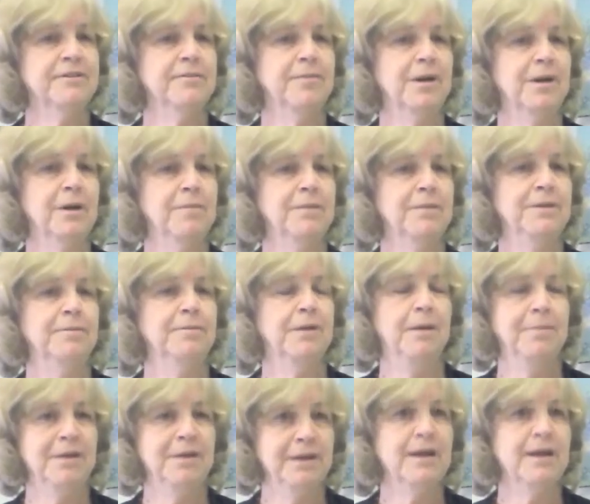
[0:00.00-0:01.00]
department,
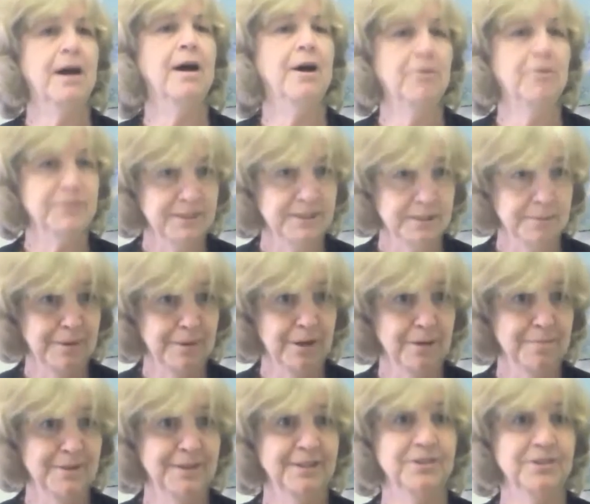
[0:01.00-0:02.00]
public housing
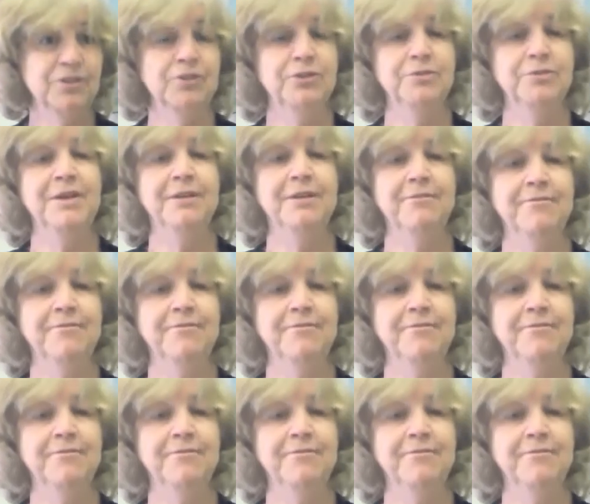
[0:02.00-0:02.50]
department, excuse University in